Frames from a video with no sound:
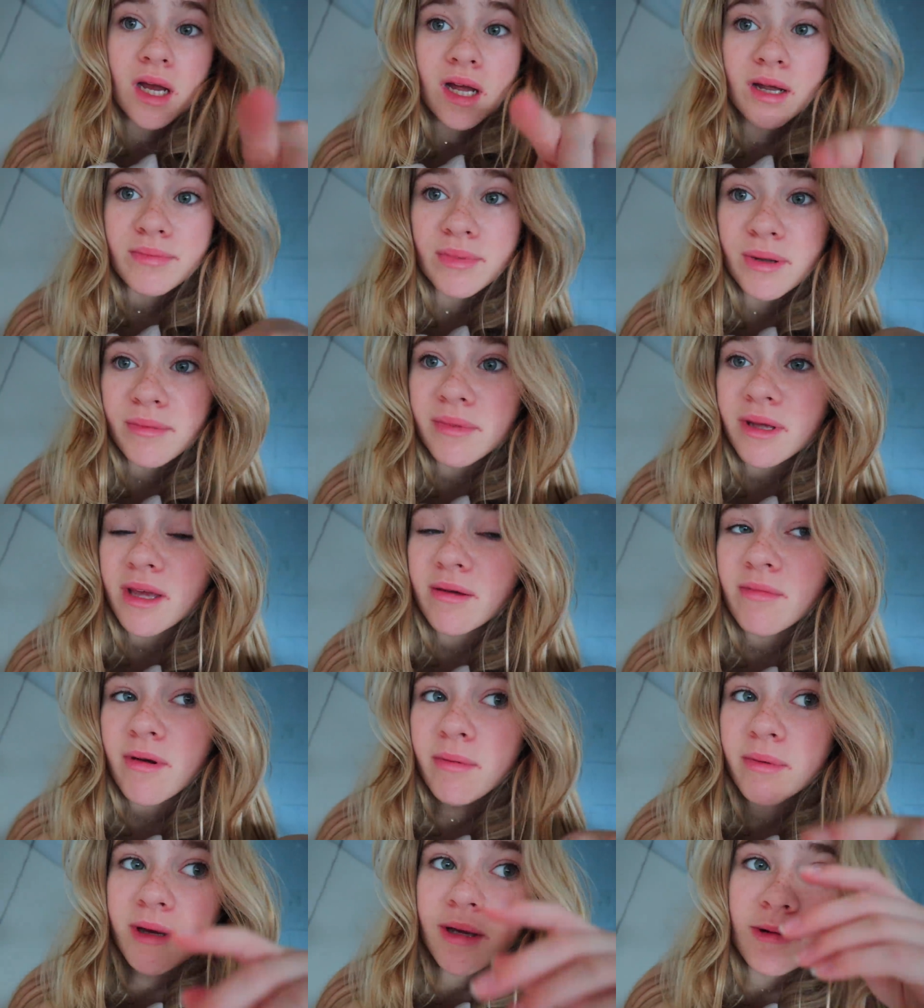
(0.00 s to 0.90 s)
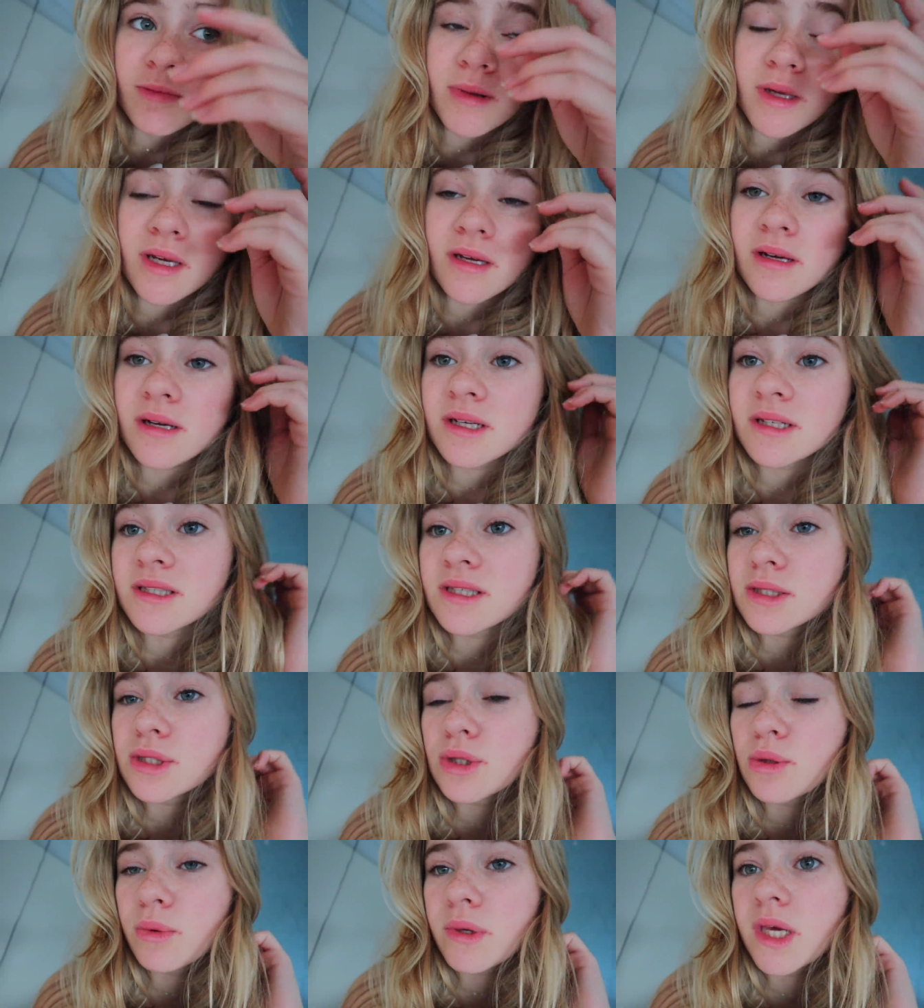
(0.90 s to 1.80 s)
I'm not making my bed because
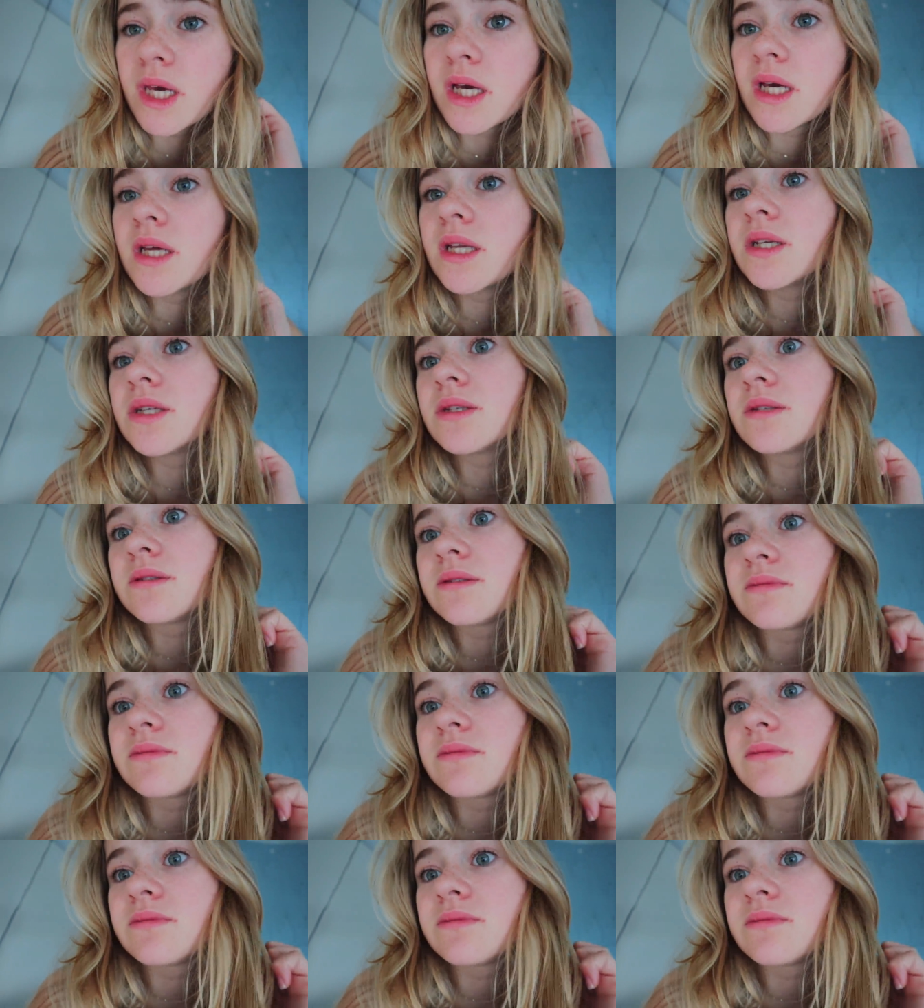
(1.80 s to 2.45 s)
it's the weekend.